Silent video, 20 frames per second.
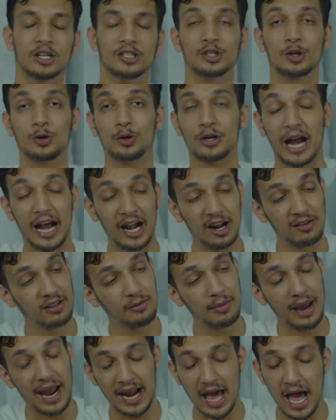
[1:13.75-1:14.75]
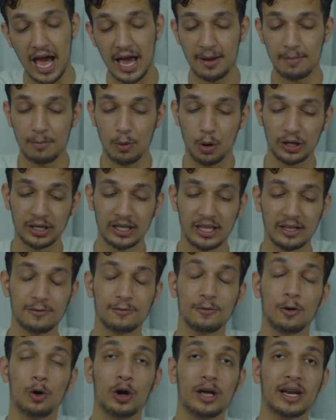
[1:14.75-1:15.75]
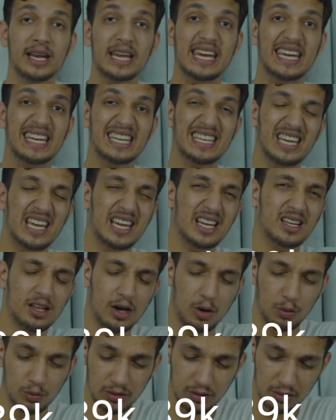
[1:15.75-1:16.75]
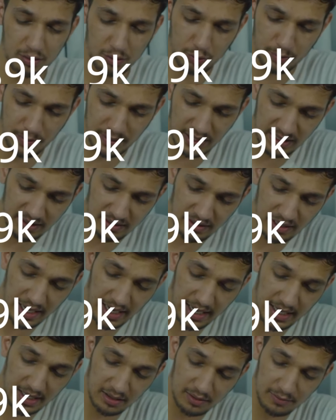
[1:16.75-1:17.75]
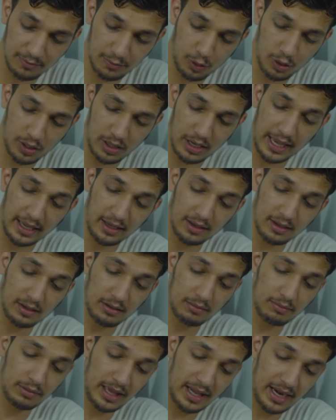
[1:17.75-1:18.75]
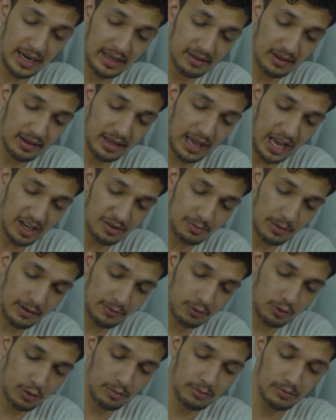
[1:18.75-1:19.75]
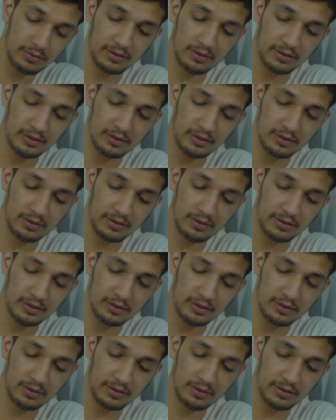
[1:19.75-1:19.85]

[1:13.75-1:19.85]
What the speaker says: So right off the bat, I bought this for 88,000 rupees, and for like there is a cashback from